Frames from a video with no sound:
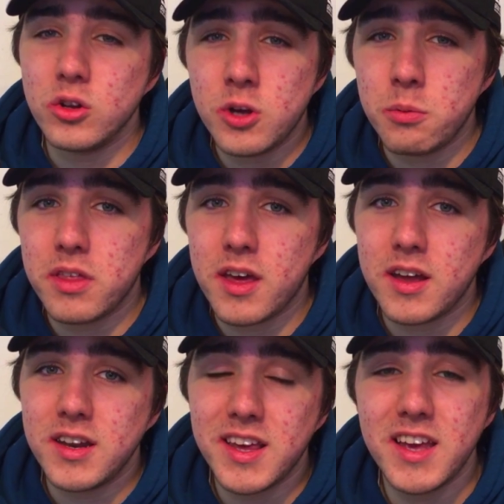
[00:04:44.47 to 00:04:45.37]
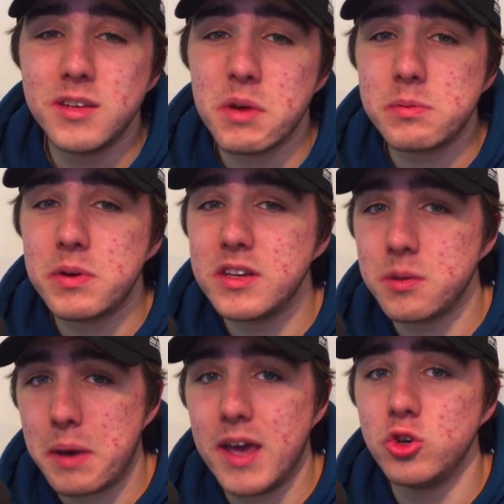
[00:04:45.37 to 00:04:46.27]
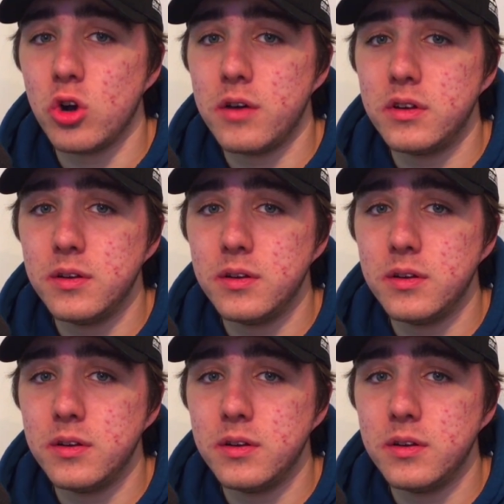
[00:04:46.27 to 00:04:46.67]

top of that, Nikita Mazepin is a pay driver.